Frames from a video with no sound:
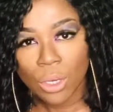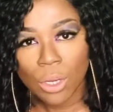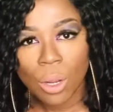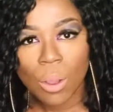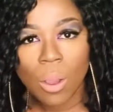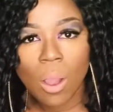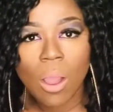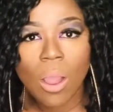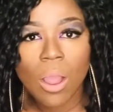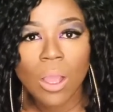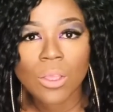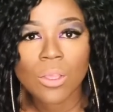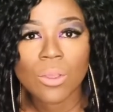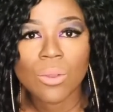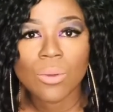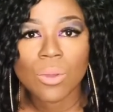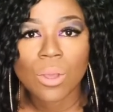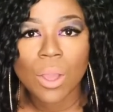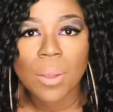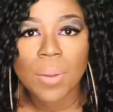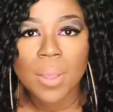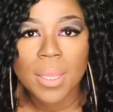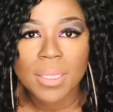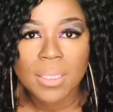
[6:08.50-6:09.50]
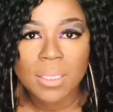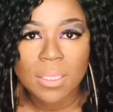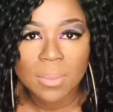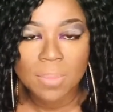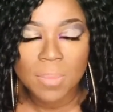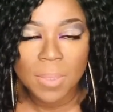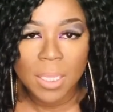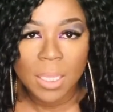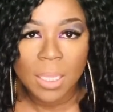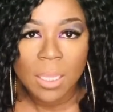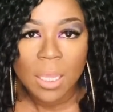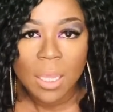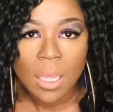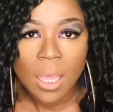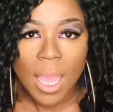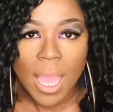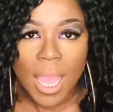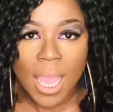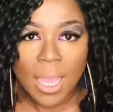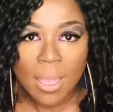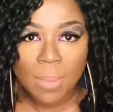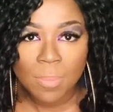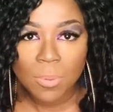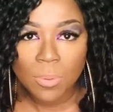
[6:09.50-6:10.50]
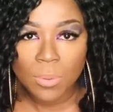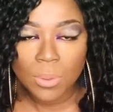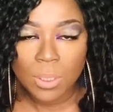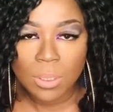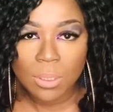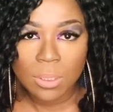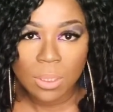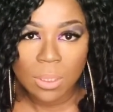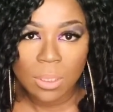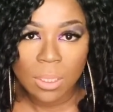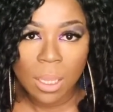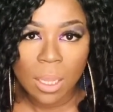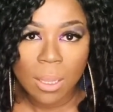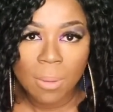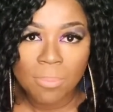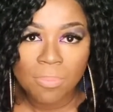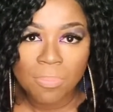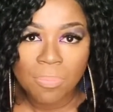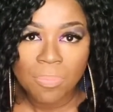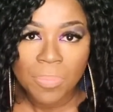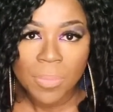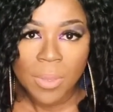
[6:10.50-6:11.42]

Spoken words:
Are you going to be able to